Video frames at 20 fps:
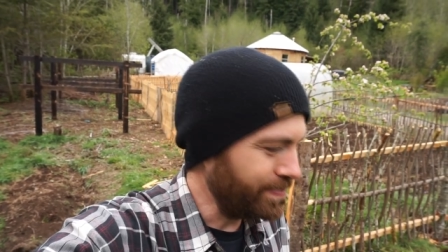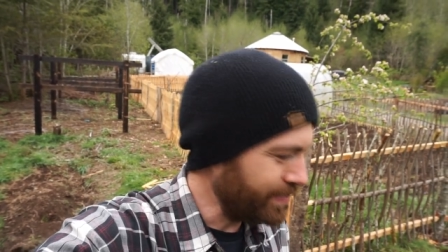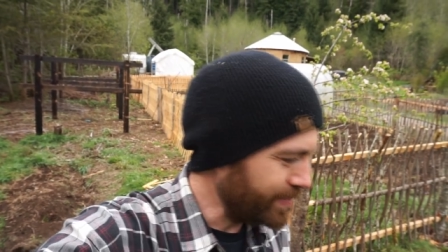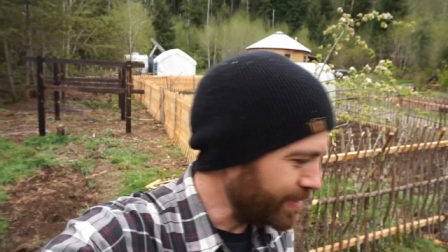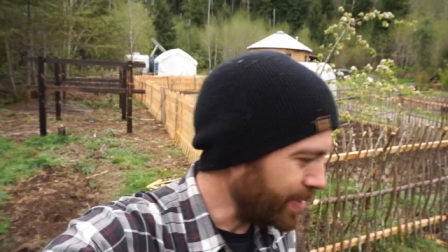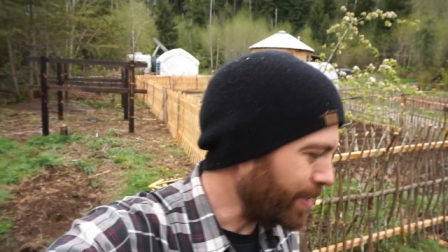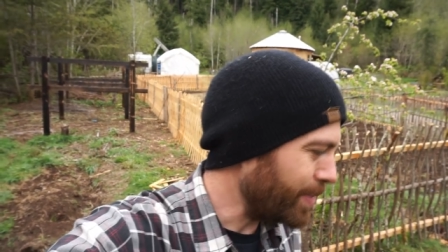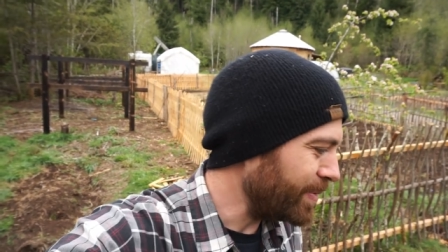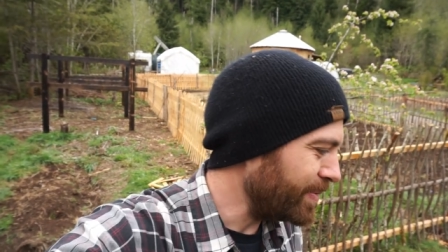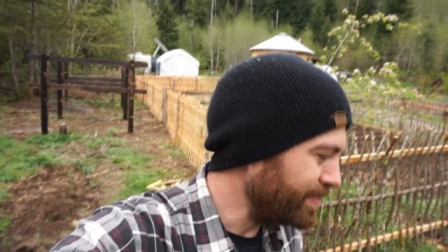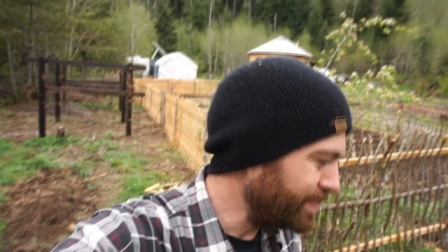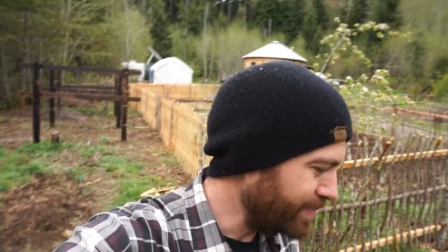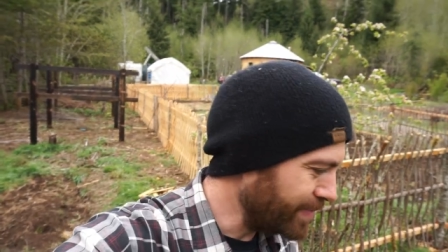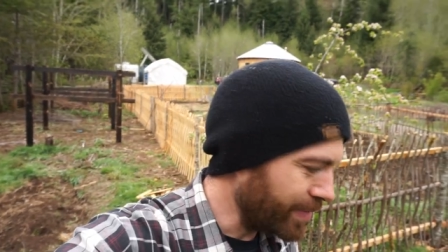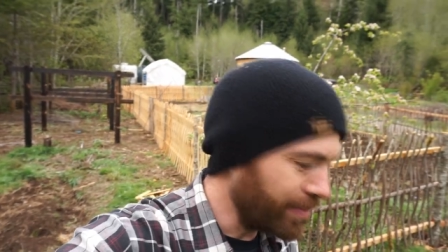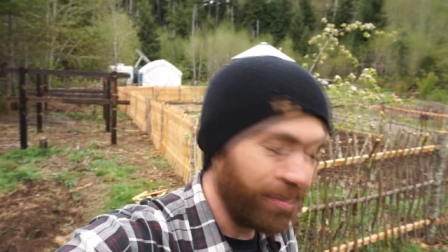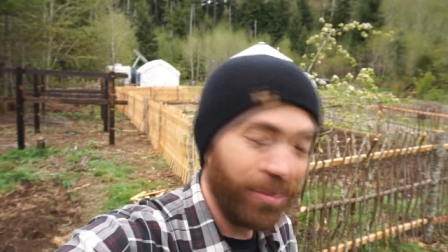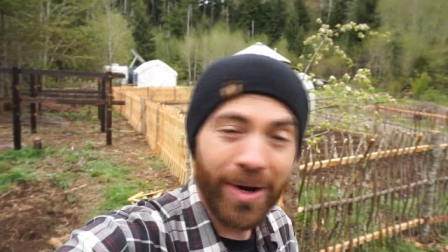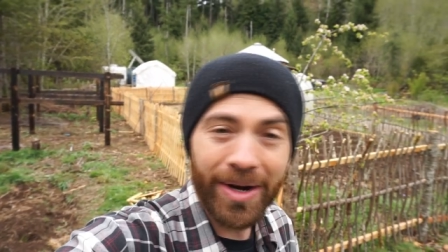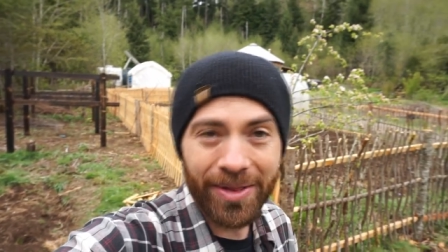So
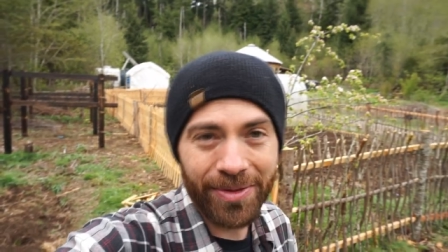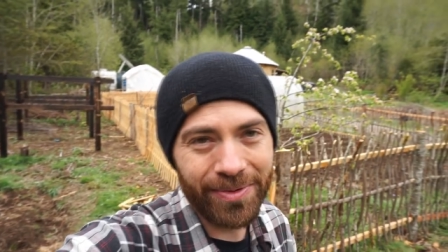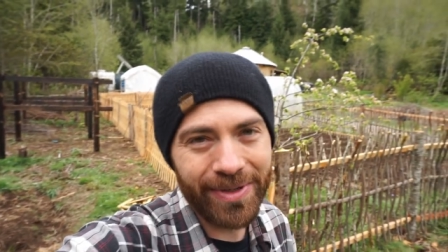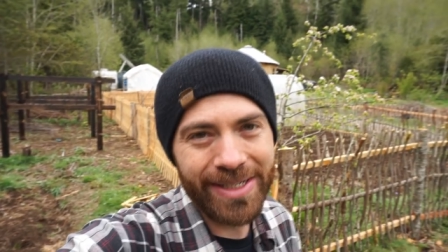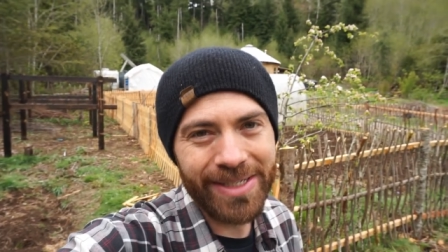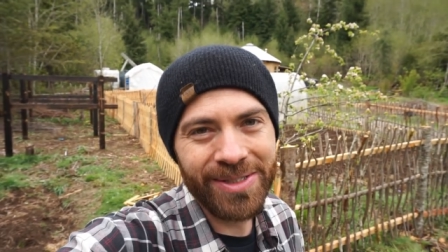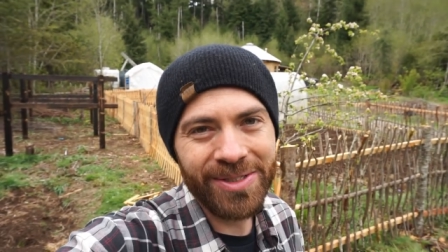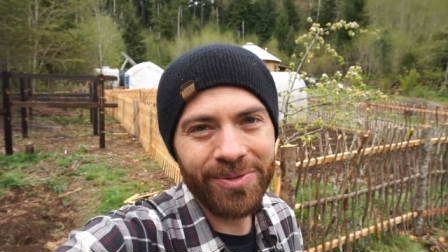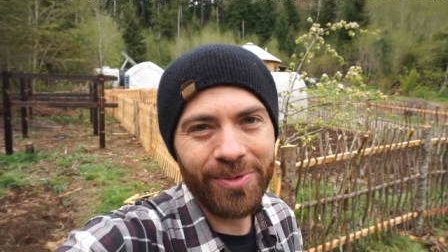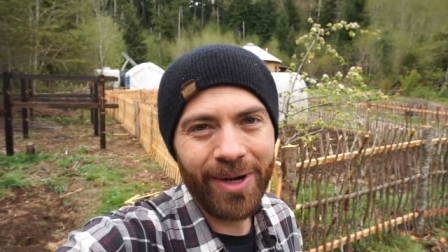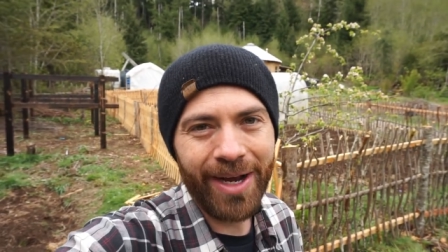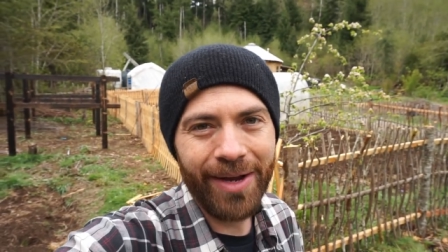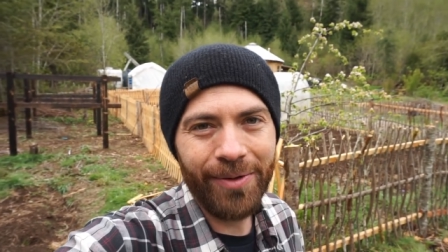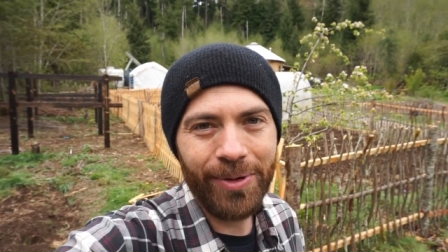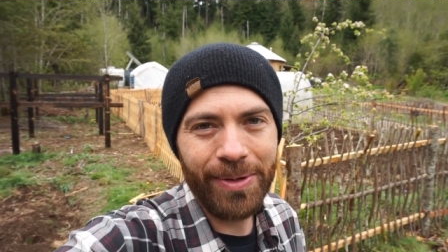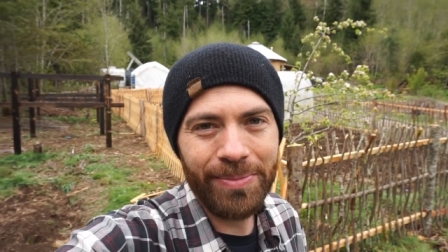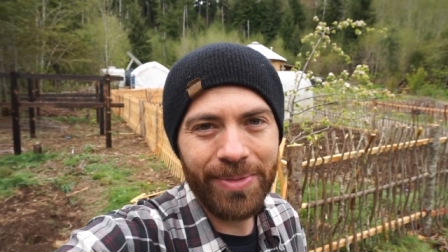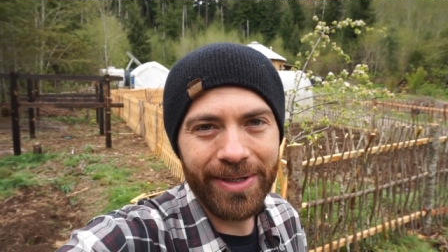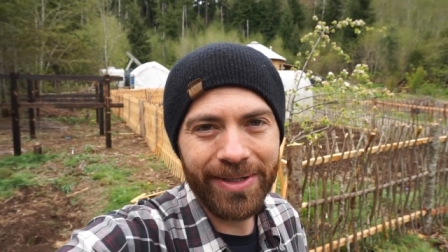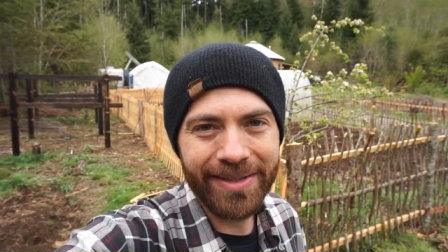one of the reasons why
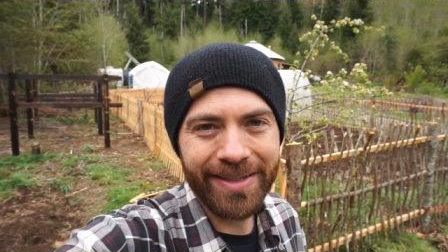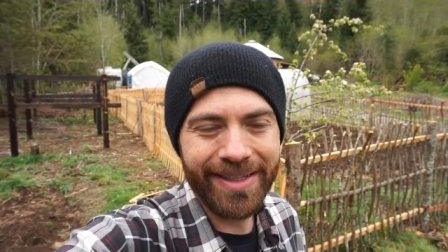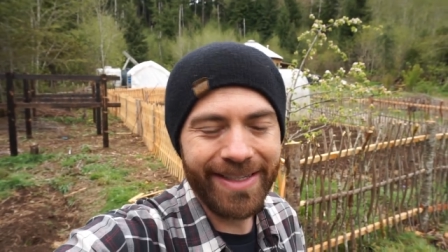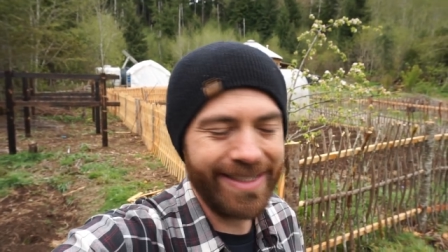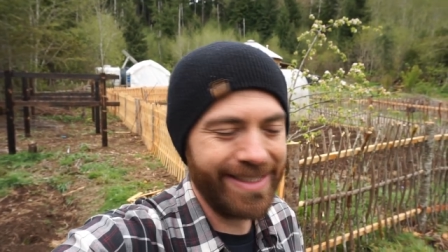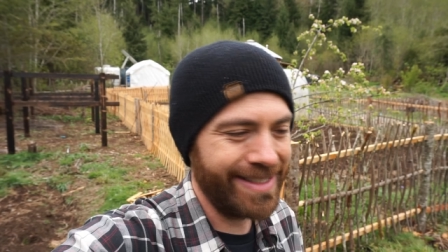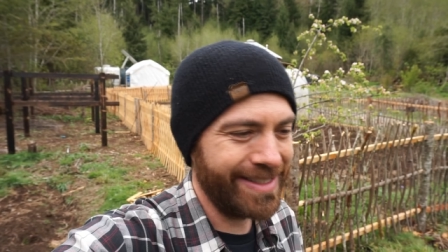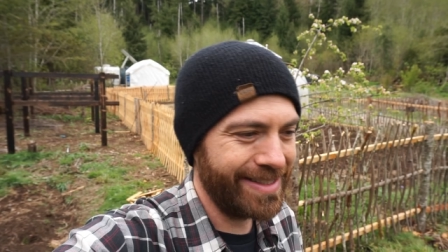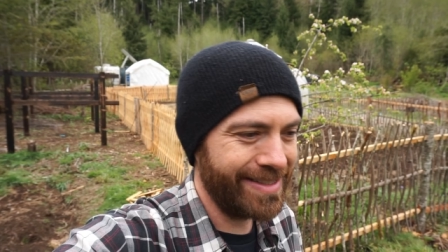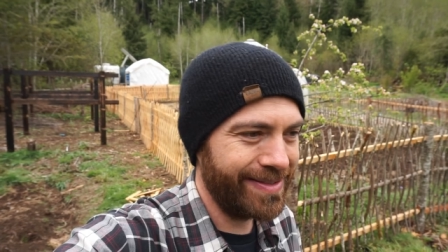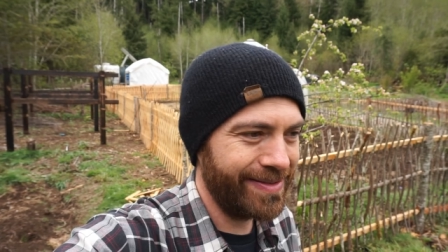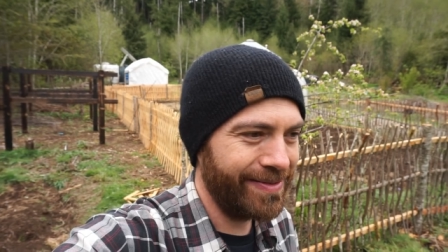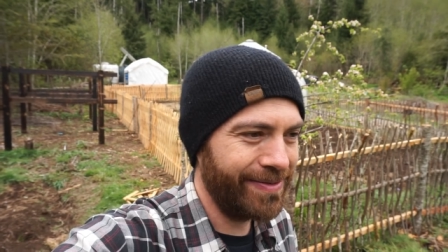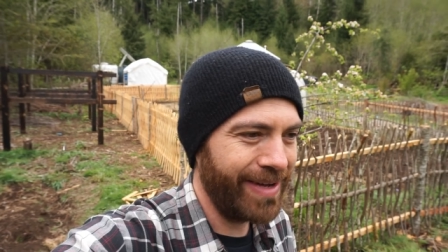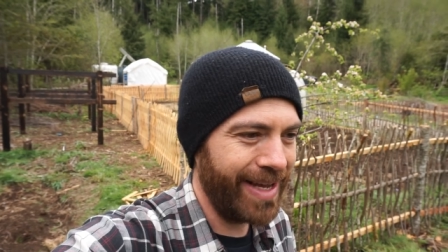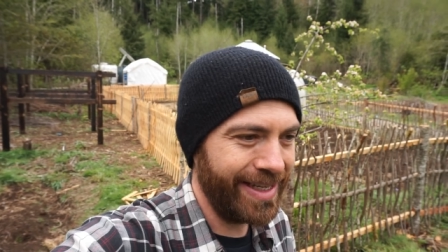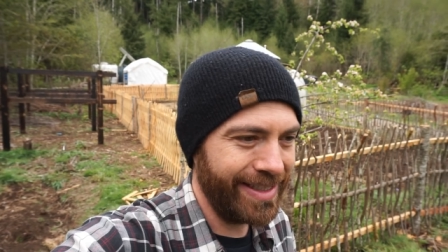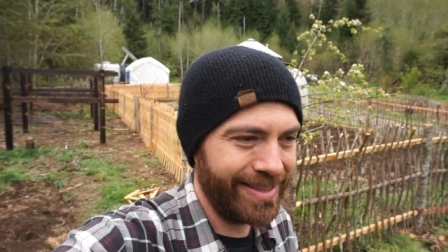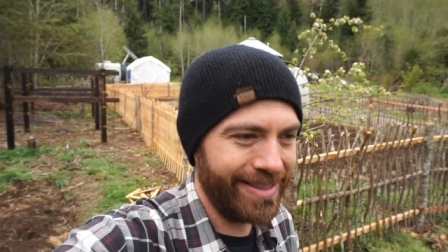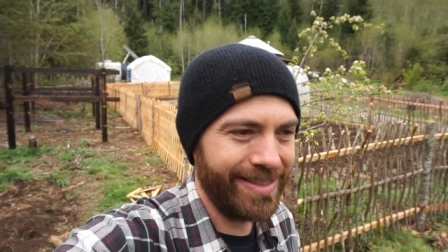we built this
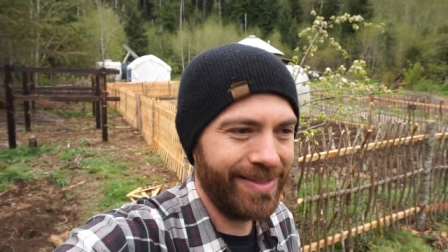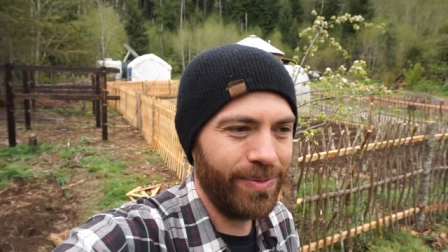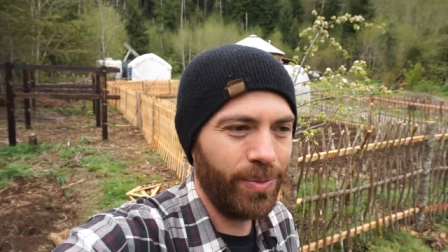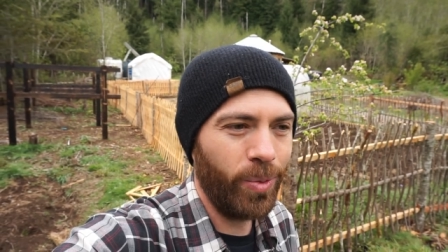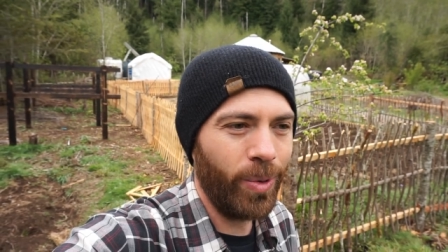fence